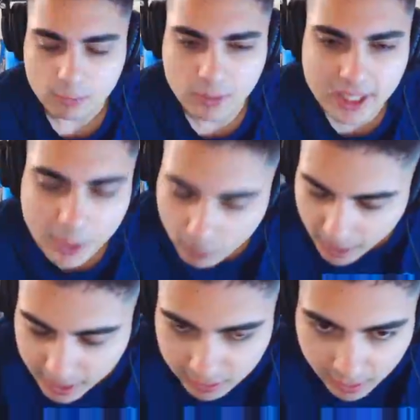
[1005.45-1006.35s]
When I
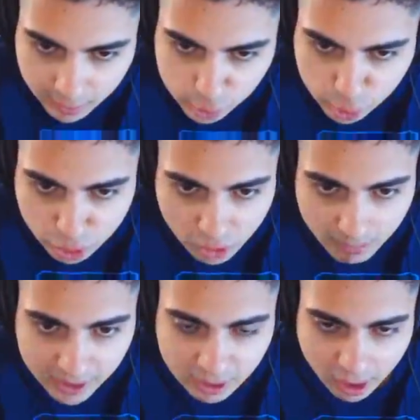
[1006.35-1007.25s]
want to do my
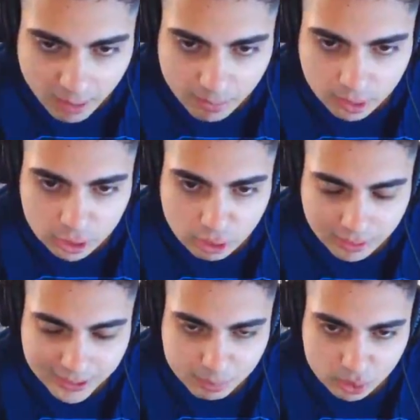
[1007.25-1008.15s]
combo, you
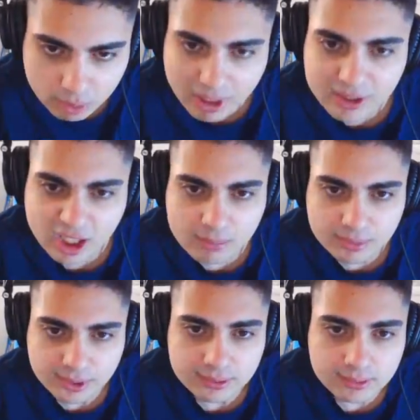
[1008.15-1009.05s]
let me do my combo.
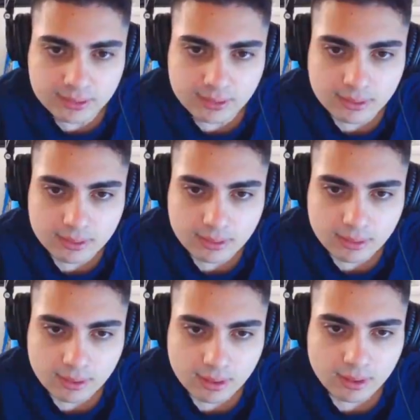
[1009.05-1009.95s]
Like the great
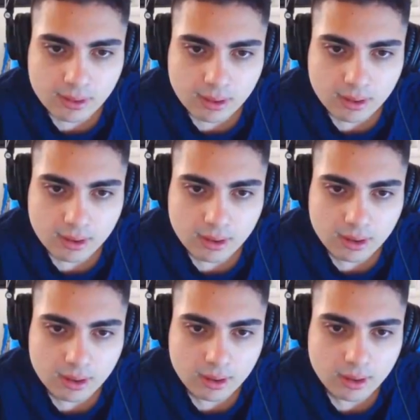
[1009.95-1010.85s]
one. At least
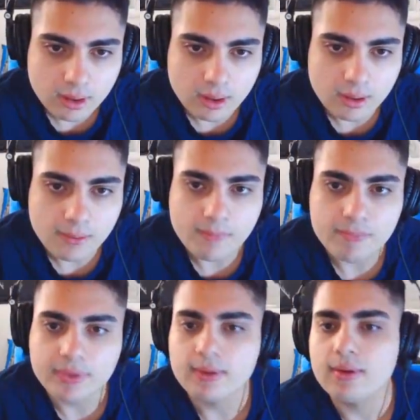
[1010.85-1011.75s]
he's always welcome at
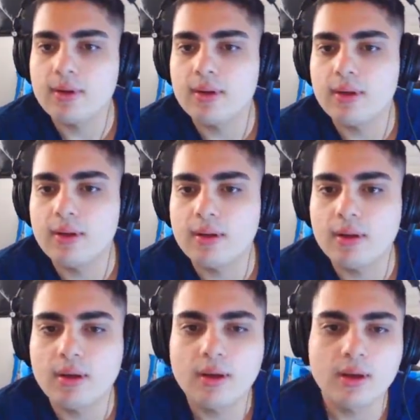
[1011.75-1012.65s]
home where Byron still
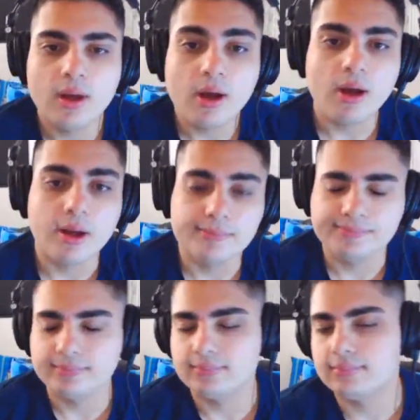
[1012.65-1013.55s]
lives at home.
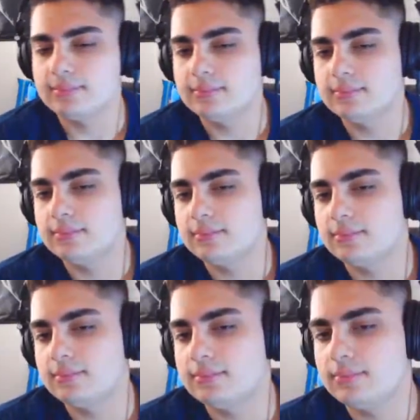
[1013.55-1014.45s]
And
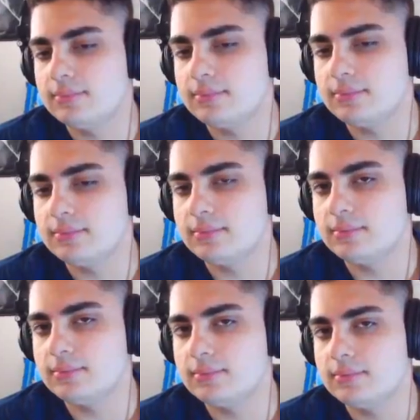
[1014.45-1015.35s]
across the
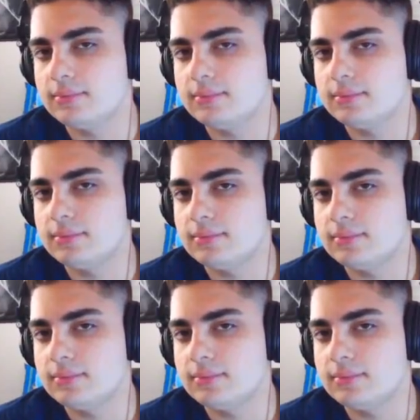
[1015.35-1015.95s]
way is a man